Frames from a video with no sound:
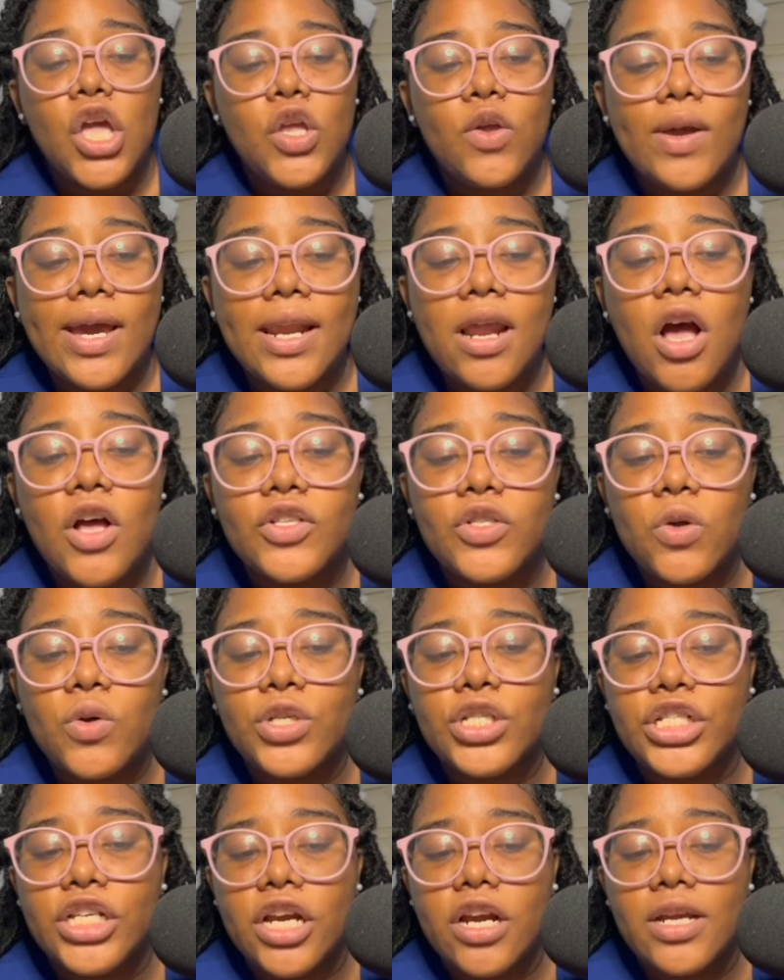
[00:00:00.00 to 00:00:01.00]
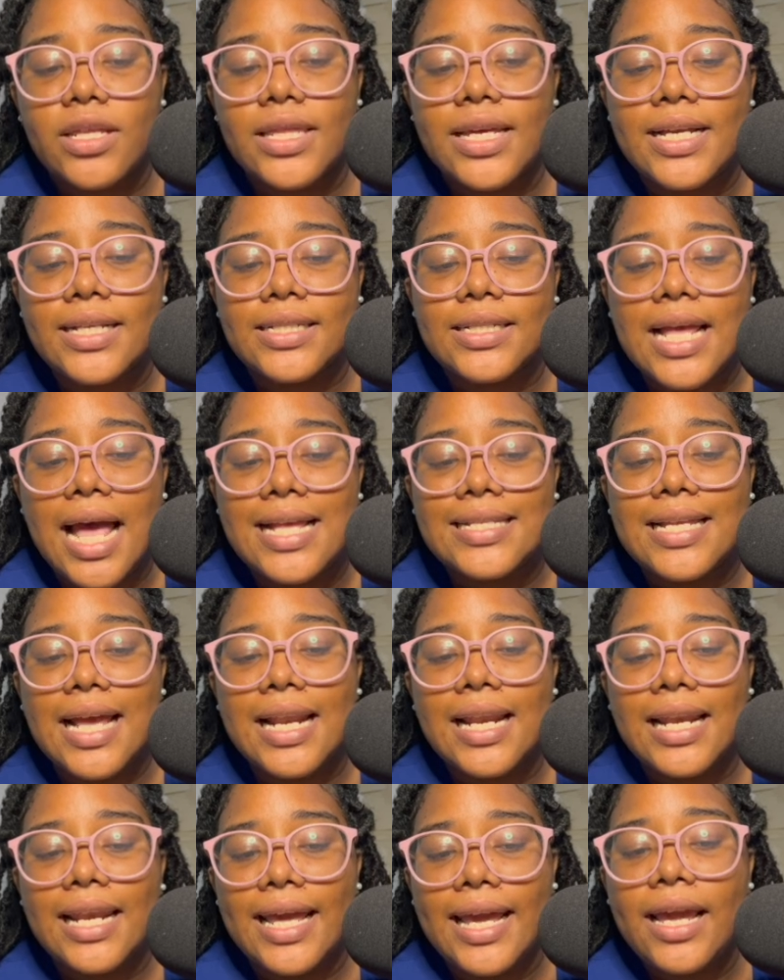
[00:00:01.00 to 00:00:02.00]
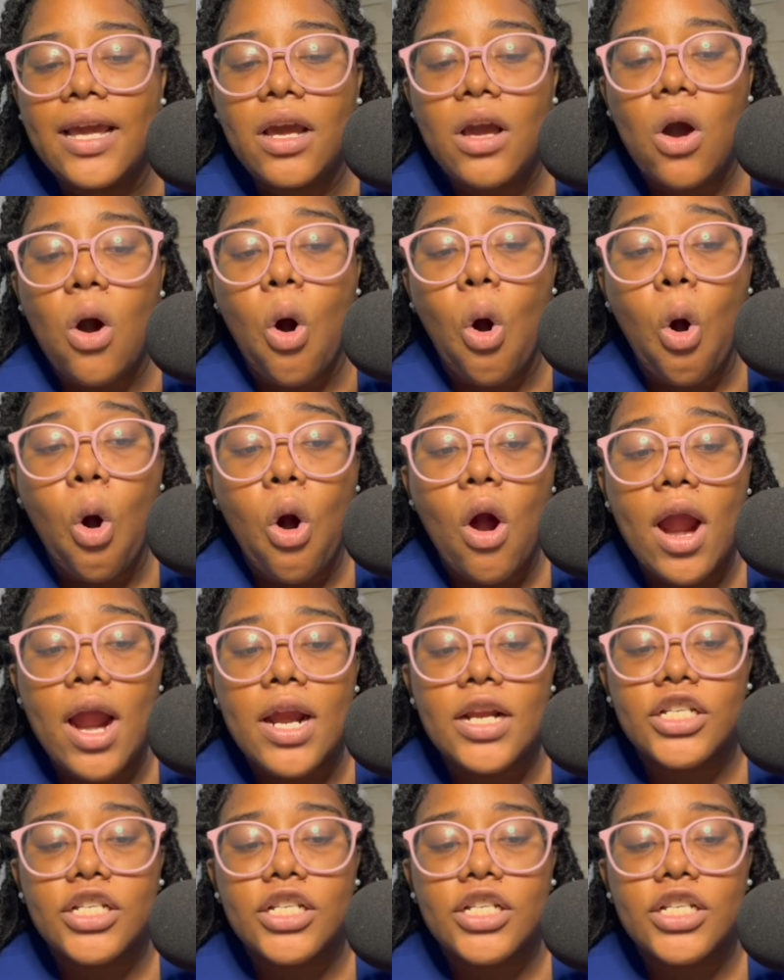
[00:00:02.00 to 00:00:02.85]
You can also share this as a link, or